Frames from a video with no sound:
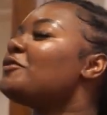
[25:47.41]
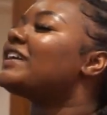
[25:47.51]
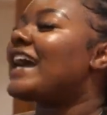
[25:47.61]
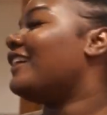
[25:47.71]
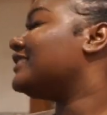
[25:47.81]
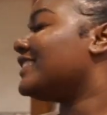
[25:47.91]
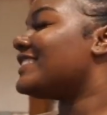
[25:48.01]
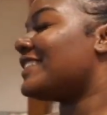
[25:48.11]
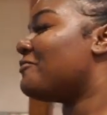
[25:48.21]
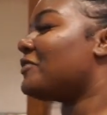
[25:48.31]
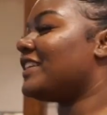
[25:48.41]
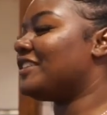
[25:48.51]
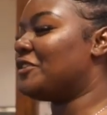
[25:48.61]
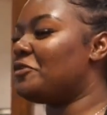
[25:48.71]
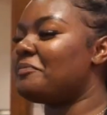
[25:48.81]
encounter someone
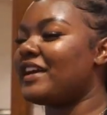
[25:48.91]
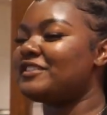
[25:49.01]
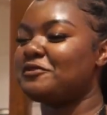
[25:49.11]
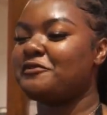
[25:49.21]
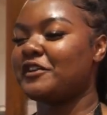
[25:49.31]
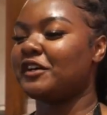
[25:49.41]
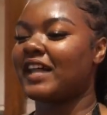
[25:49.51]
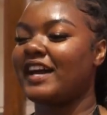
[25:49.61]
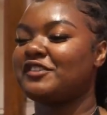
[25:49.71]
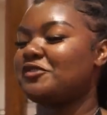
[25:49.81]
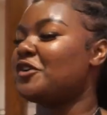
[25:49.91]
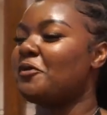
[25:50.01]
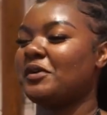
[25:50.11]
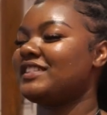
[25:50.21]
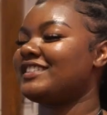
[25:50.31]
who makes you feel like you don't
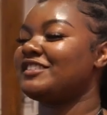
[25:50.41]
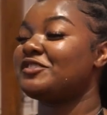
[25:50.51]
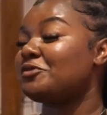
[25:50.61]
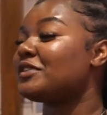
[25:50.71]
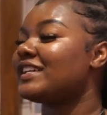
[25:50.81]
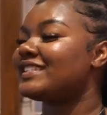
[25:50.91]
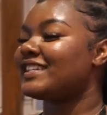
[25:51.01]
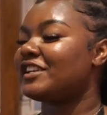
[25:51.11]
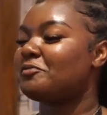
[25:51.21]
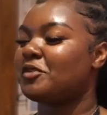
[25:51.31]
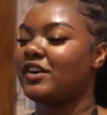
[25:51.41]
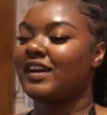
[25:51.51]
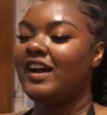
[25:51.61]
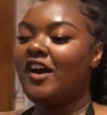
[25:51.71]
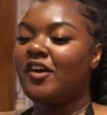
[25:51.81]
want to do this anymore,
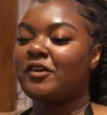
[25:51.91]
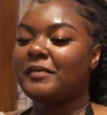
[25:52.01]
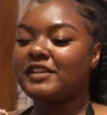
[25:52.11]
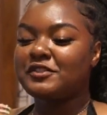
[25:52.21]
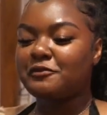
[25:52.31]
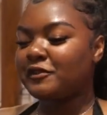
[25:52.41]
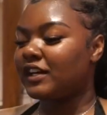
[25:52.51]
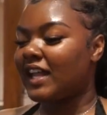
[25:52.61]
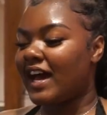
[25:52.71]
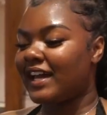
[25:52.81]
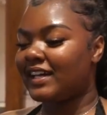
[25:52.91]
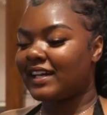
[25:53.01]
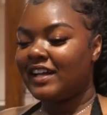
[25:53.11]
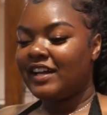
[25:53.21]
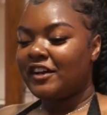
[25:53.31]
or makes you feel like
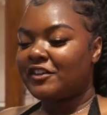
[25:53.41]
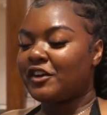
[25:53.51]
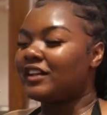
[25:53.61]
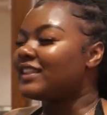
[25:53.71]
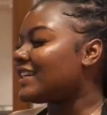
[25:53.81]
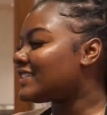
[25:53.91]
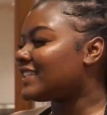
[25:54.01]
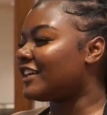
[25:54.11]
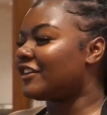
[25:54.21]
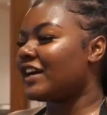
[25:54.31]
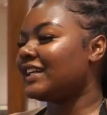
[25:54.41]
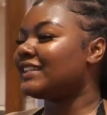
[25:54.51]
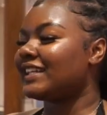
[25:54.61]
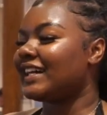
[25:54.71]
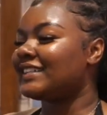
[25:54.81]
you're less than or
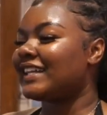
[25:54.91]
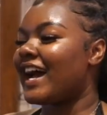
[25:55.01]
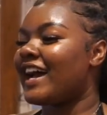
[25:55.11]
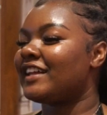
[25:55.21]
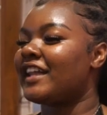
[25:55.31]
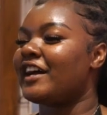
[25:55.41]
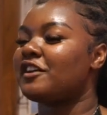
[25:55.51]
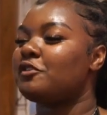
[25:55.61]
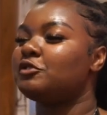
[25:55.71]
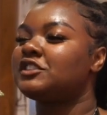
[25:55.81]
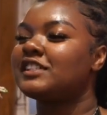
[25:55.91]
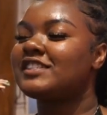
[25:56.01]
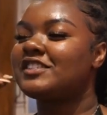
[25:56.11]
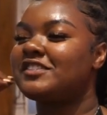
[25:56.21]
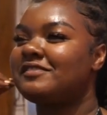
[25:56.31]
anything like that, like,
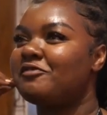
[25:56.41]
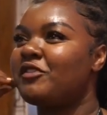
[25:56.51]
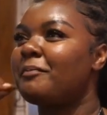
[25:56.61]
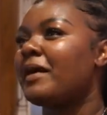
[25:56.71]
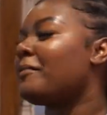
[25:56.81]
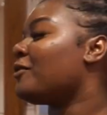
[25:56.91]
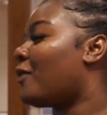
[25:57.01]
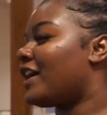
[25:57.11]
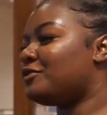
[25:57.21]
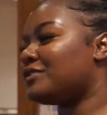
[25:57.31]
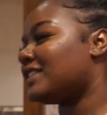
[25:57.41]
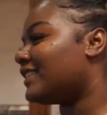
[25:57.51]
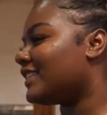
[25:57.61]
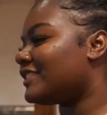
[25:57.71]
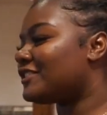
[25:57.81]
just remember why you did
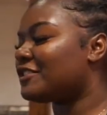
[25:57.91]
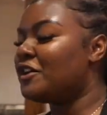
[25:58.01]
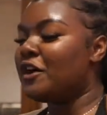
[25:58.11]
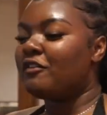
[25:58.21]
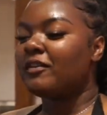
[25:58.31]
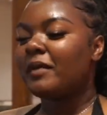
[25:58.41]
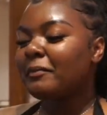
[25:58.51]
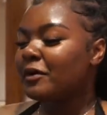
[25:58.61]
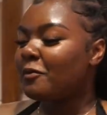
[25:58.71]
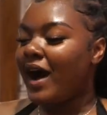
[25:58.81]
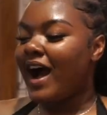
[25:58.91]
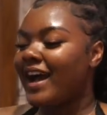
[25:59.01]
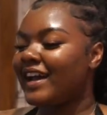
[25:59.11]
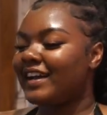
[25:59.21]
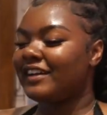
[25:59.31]
this. Remember
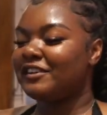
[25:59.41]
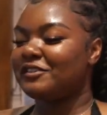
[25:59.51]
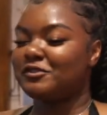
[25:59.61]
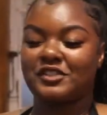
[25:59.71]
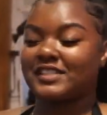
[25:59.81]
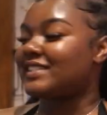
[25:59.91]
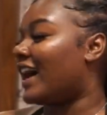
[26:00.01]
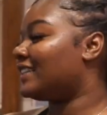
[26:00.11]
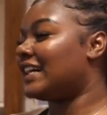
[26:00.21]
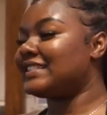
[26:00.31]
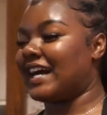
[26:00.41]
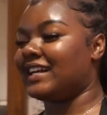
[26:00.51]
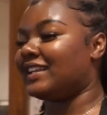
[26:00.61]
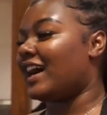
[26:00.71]
why just sign that dotted